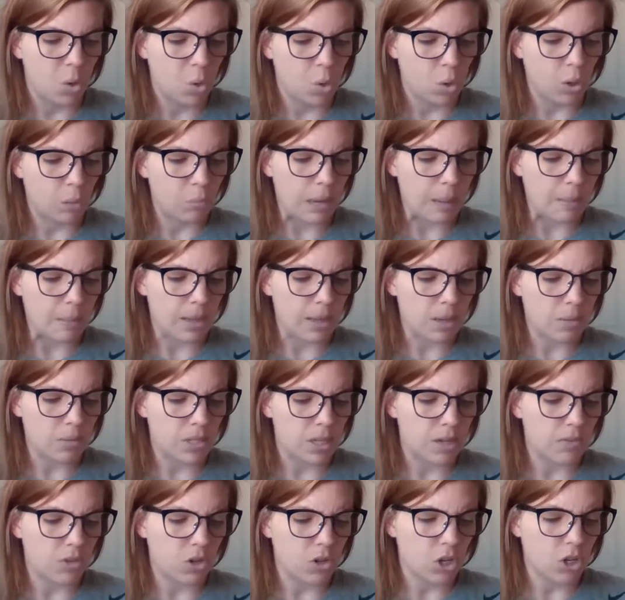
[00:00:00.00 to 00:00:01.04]
Or maybe it was
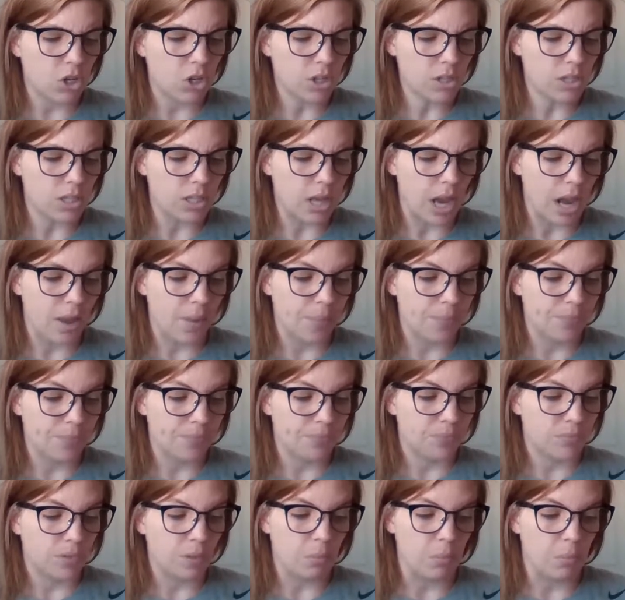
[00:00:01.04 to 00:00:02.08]
even a good day.
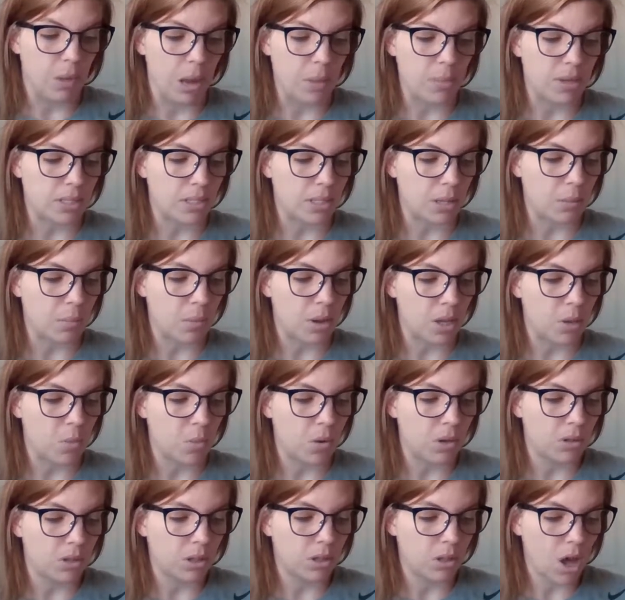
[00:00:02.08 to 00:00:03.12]
Maybe somebody
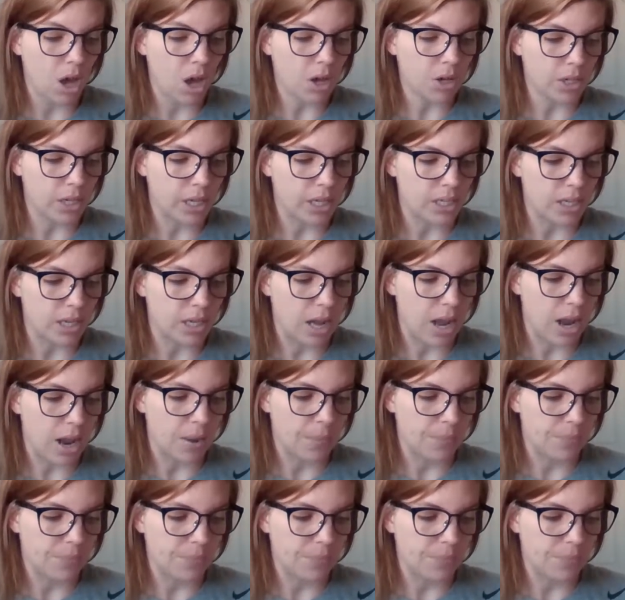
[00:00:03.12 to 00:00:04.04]
won the lottery today.